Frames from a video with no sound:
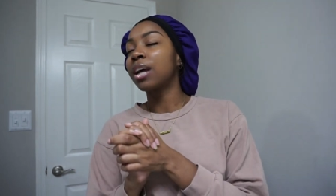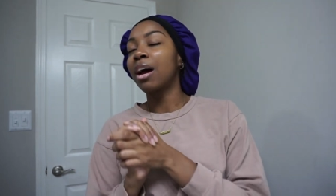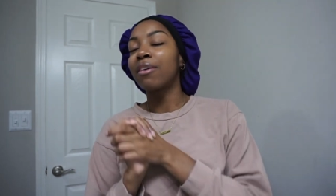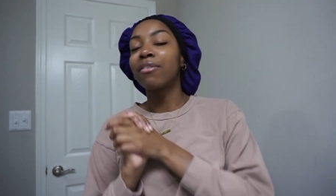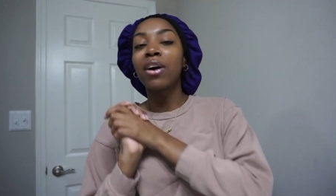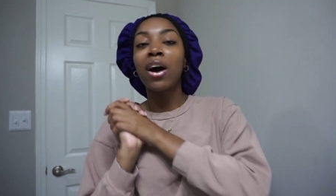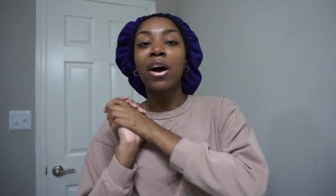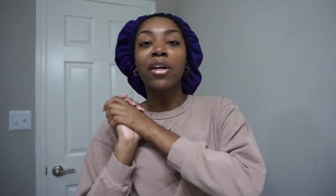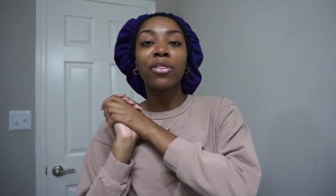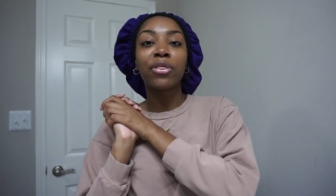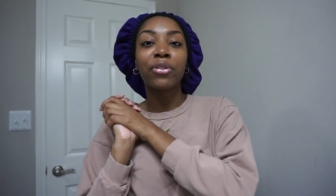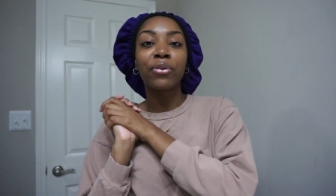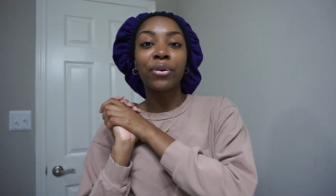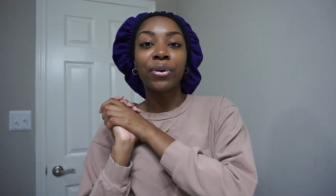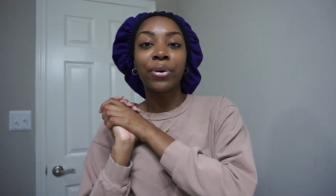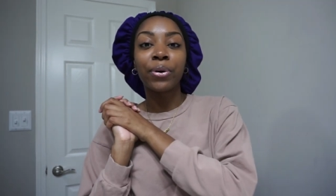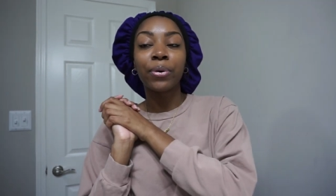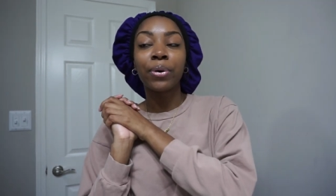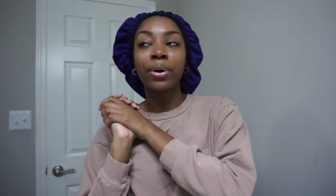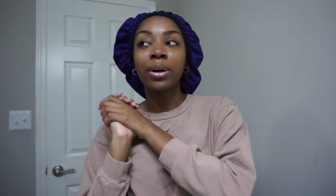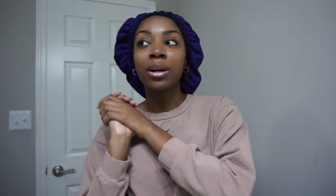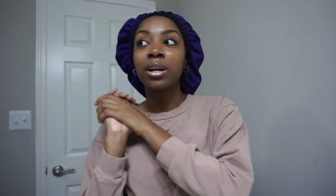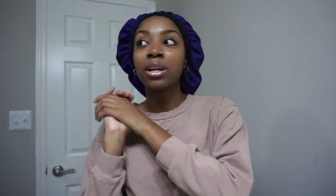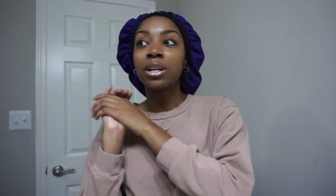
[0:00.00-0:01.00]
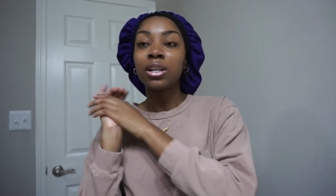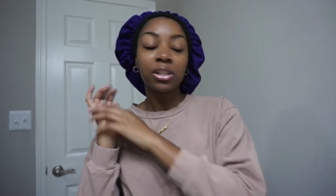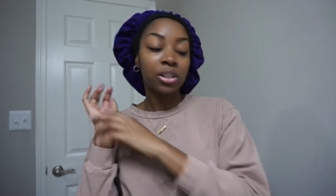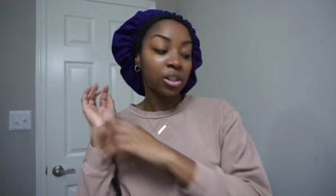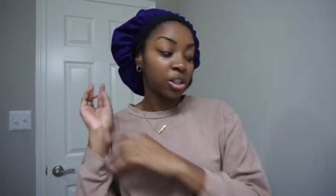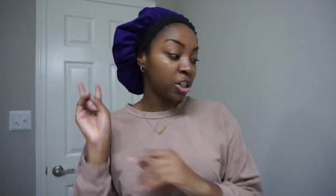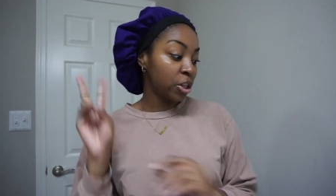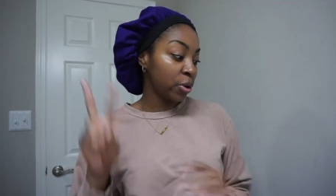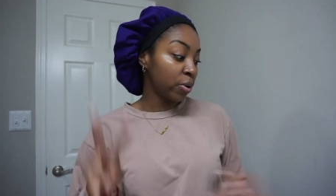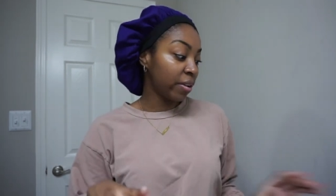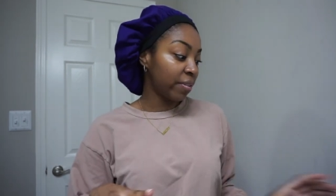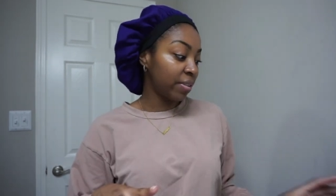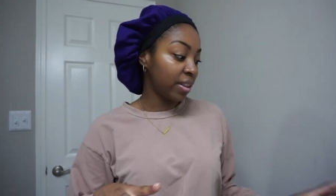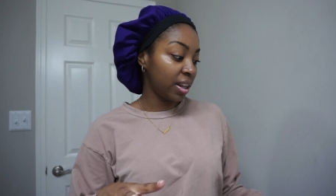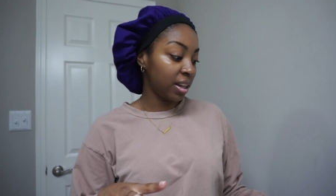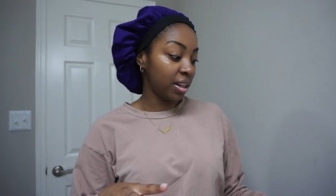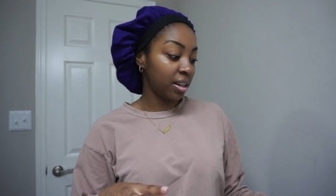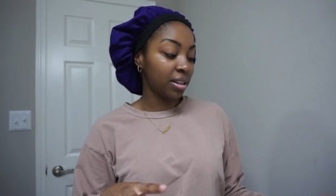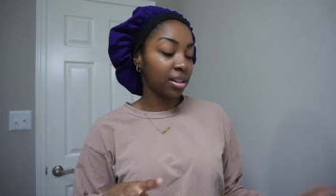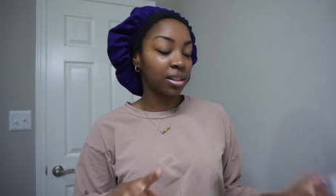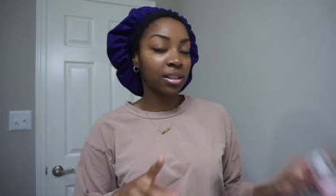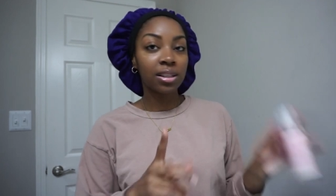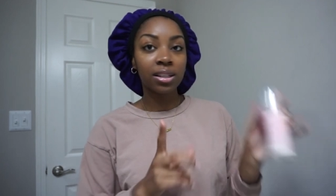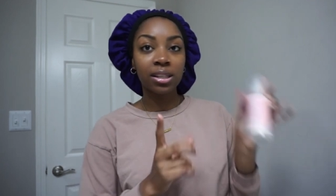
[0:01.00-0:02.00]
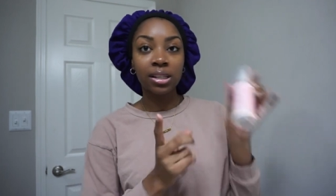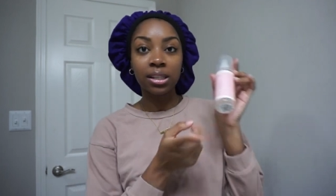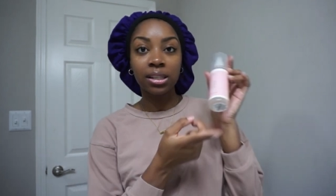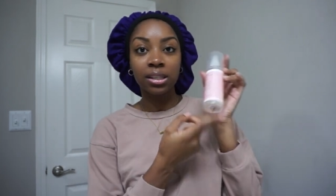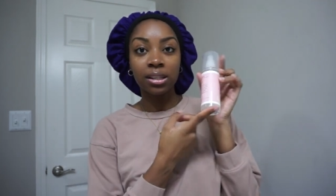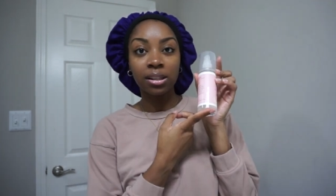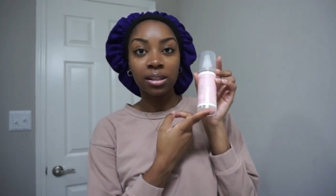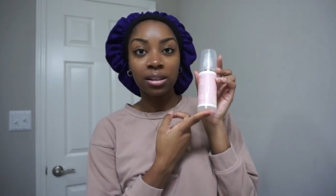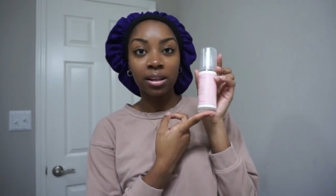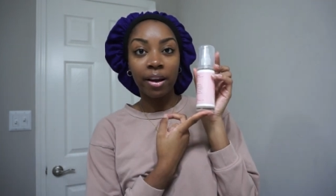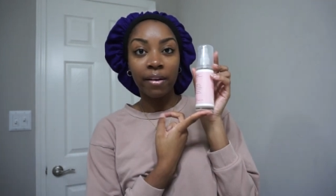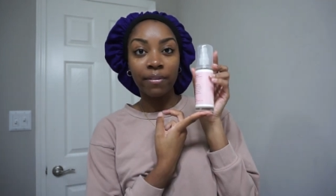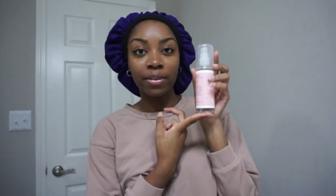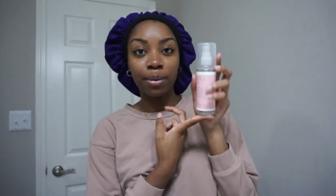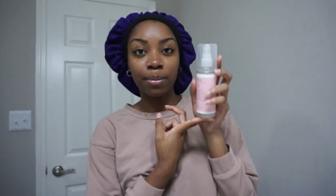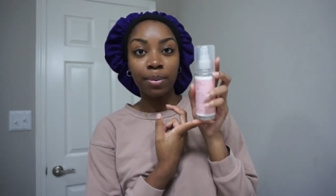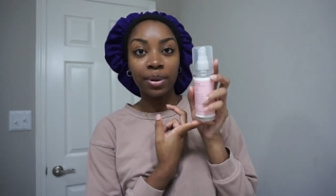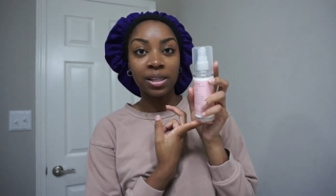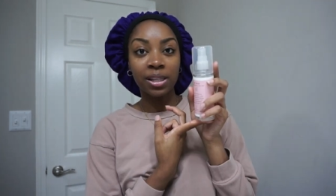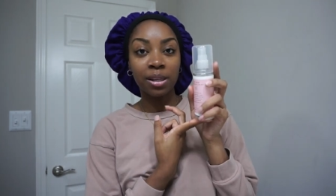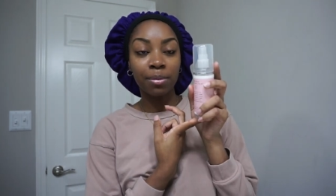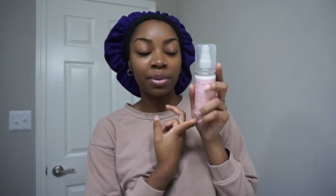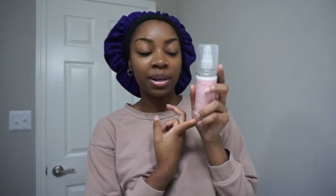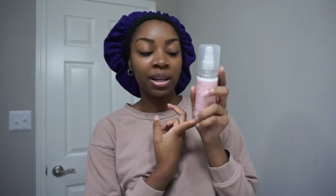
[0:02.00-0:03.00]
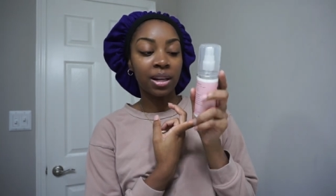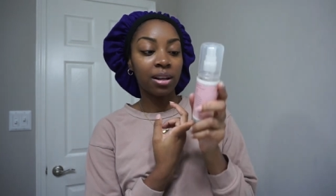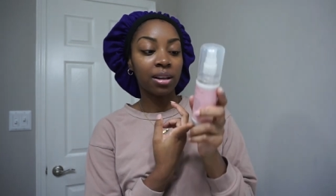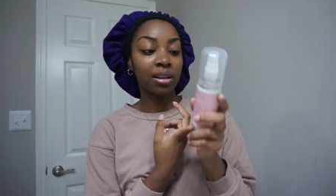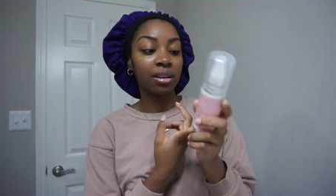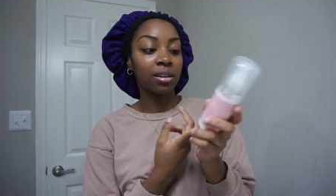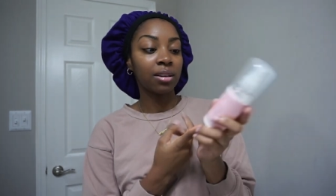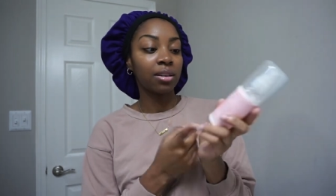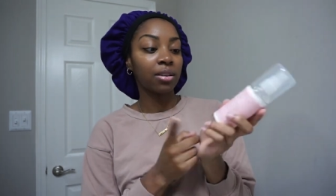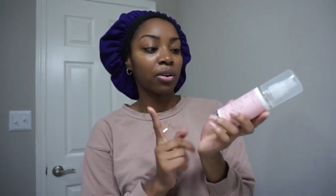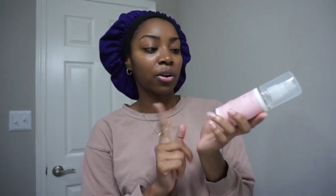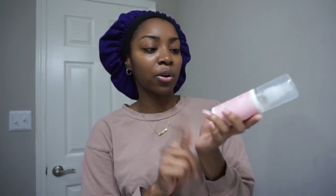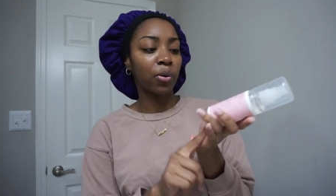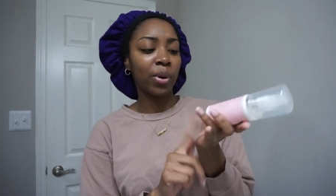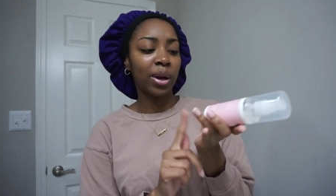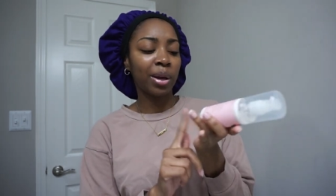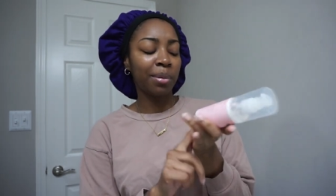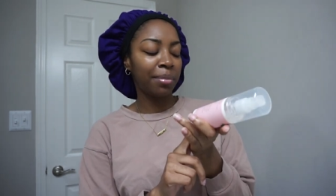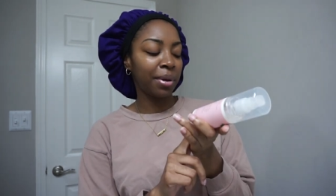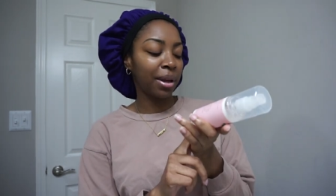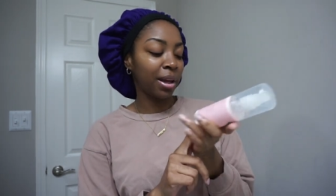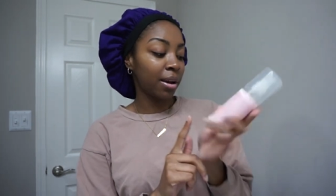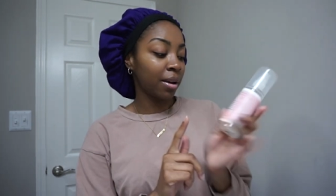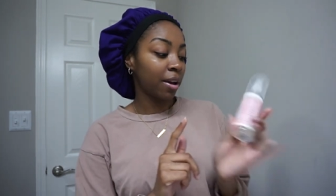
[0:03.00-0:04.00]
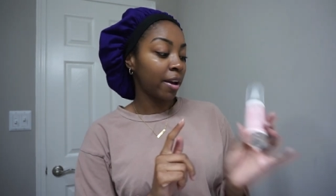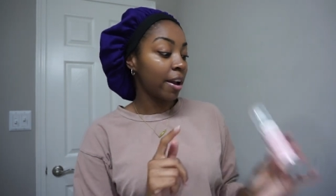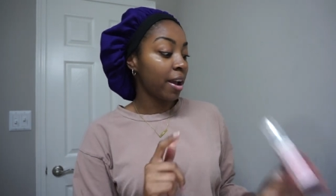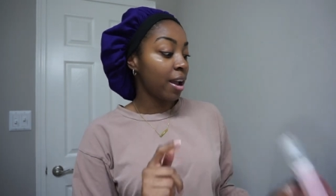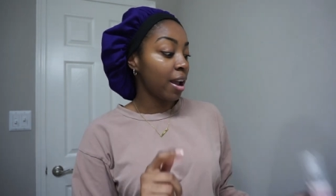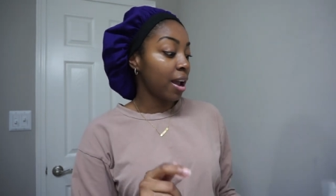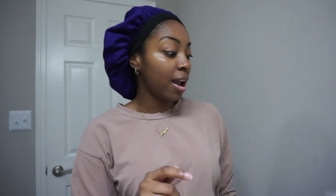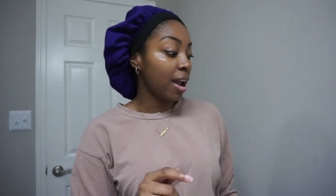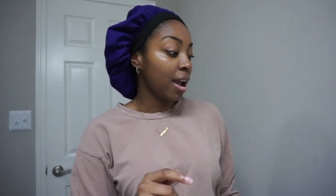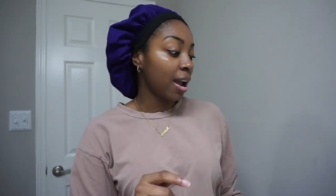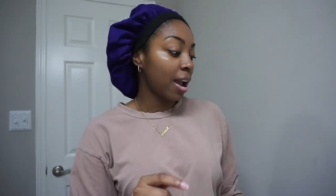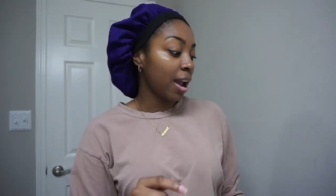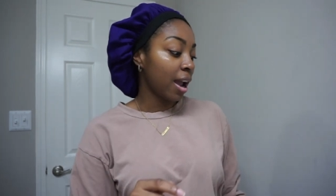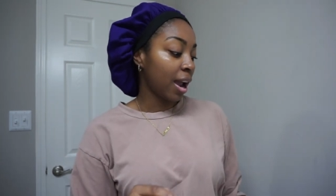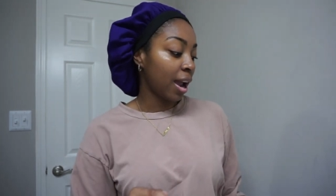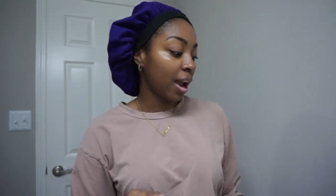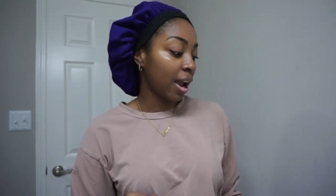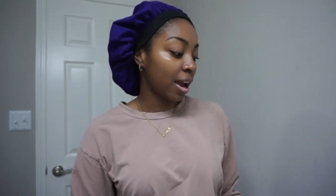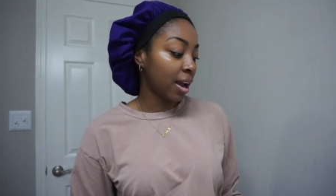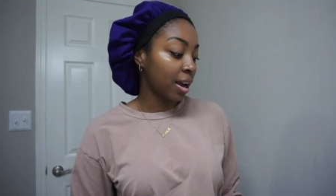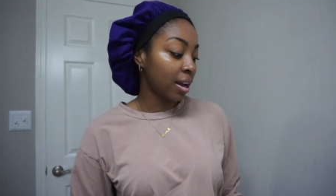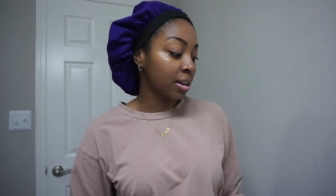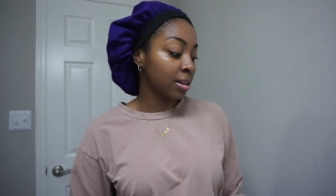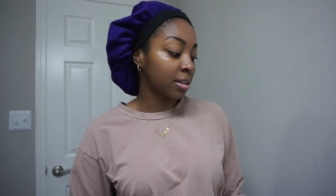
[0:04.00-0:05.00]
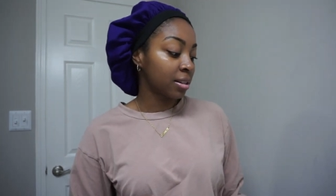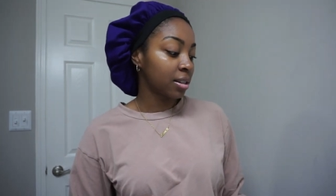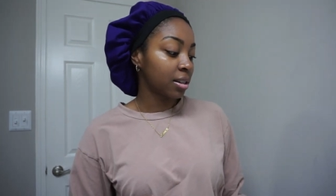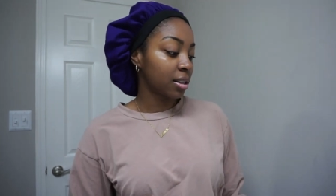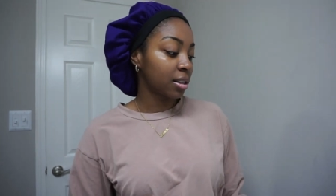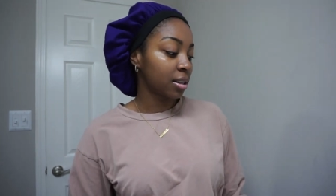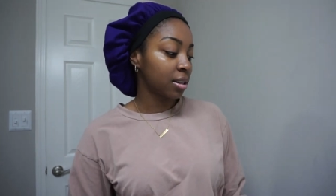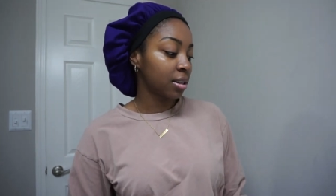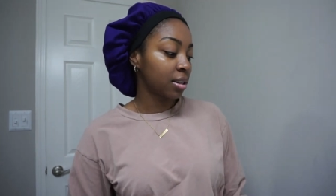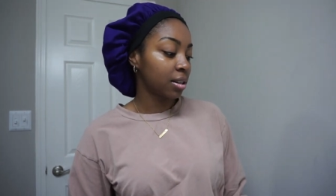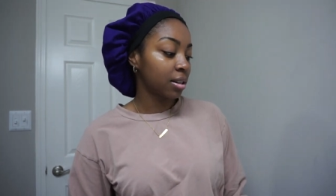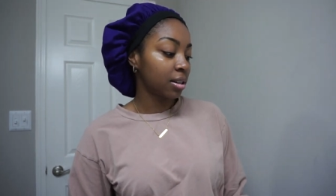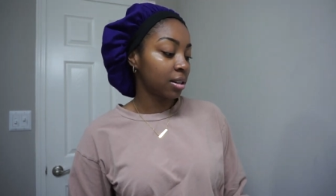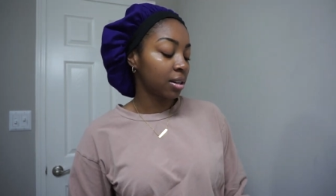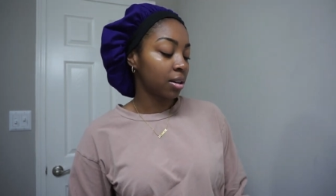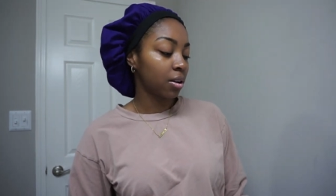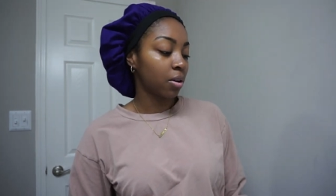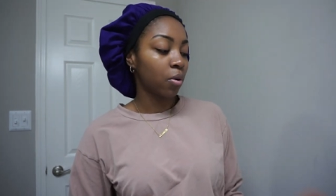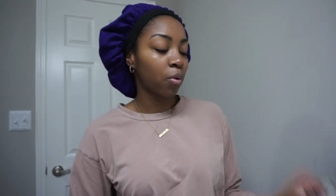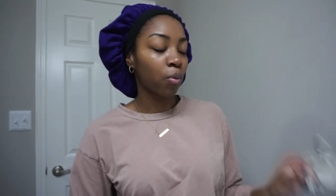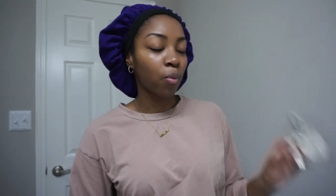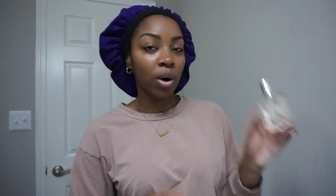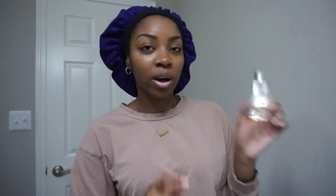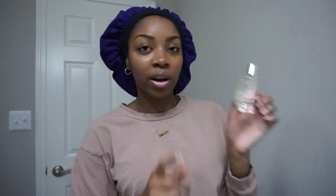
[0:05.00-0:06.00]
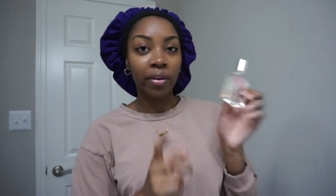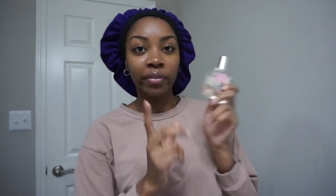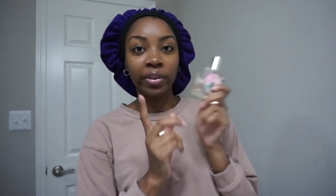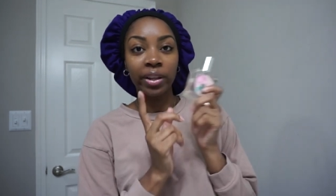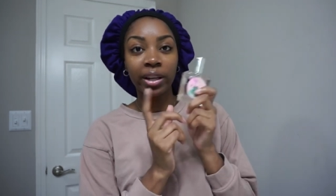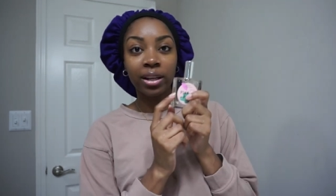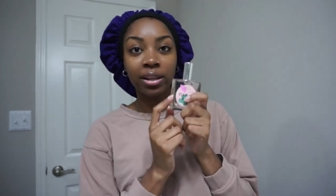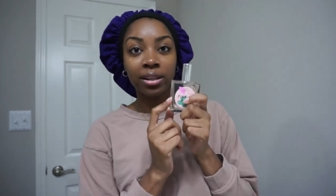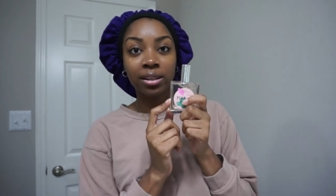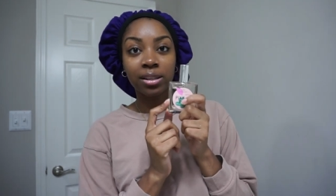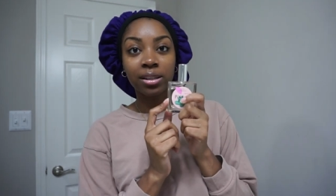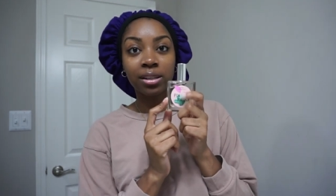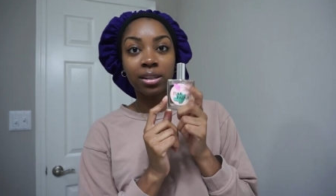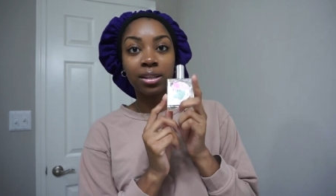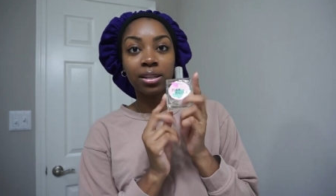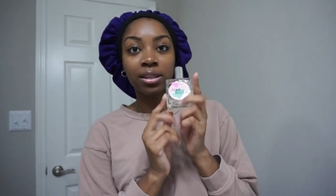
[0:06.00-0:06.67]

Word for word: I've gone through two of these, of the Busy Bee or Queen Bee, and one of these.